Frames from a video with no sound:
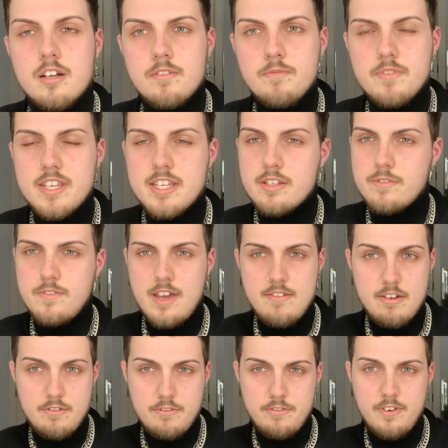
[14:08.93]
it's
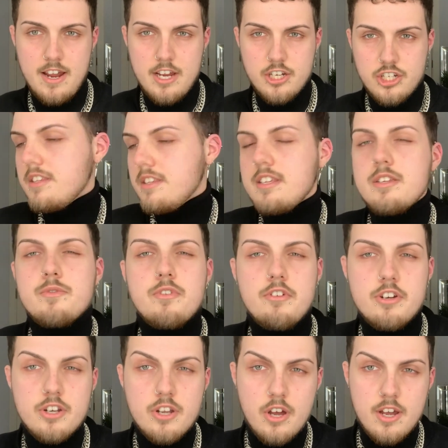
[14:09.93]
very fresh, it's very
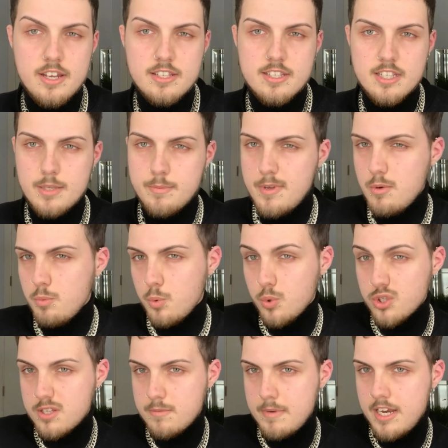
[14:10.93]
nice, it's a bit
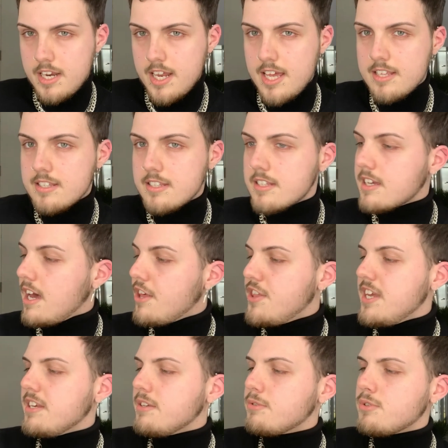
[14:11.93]
watermelon-esque. I
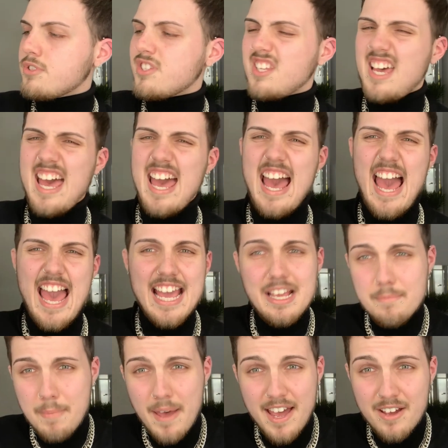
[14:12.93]
think this was
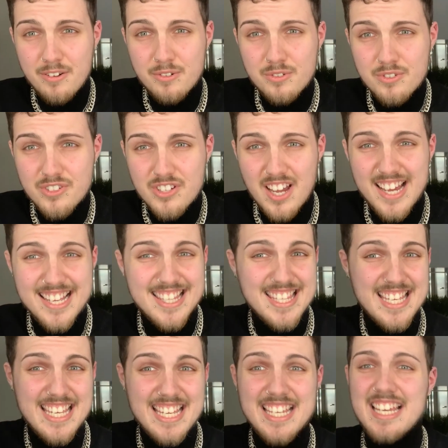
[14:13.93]
£8, I
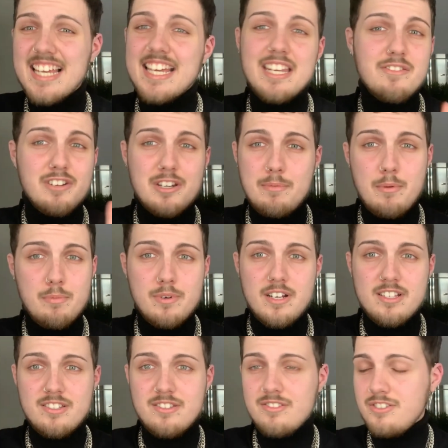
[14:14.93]
think. Again, I'm gonna put
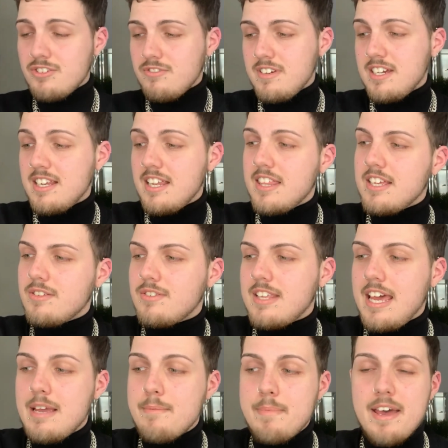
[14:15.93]
prices on screen. I think it's
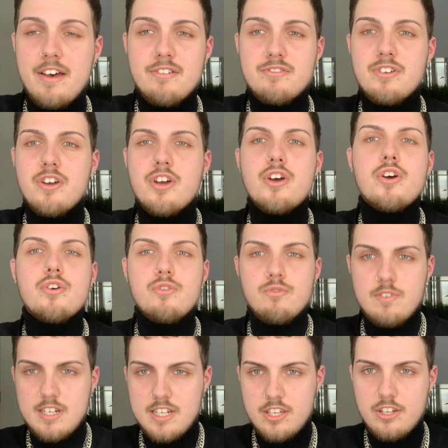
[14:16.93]
£8.
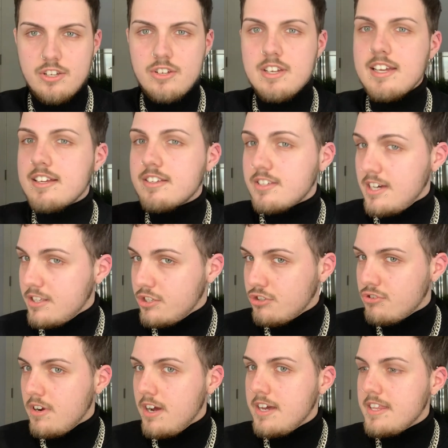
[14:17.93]
Really cute, excited to
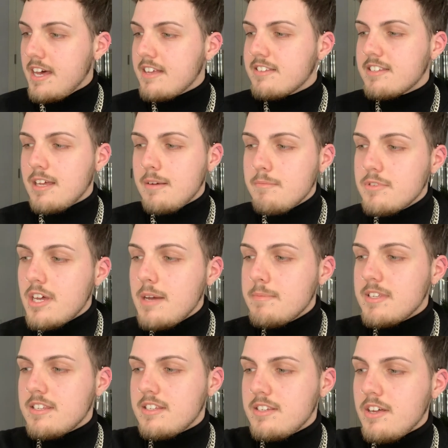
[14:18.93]
try that. Sometimes
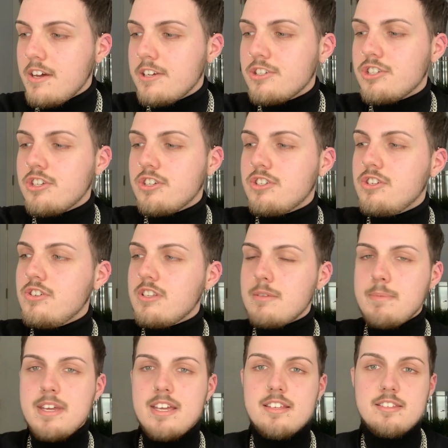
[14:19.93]
it's nice, just use a
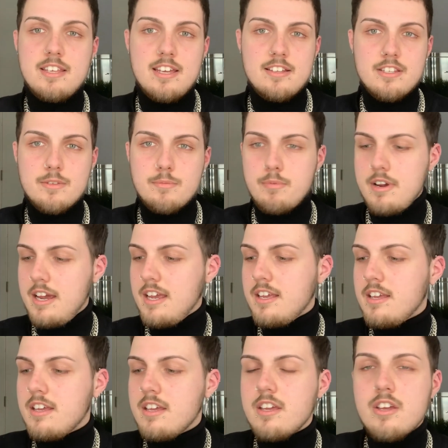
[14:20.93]
bit of setting spray
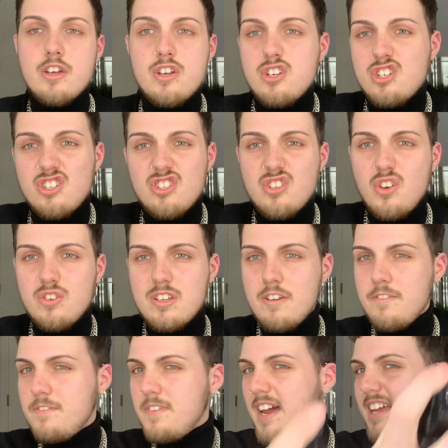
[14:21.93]
just on your
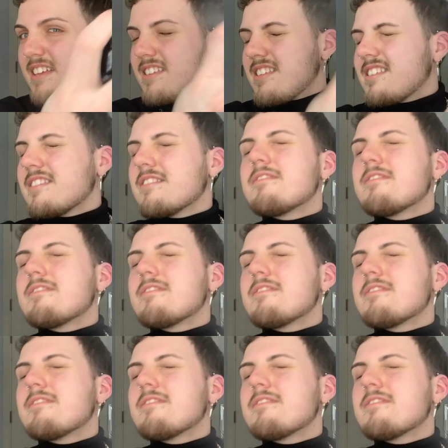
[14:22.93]
face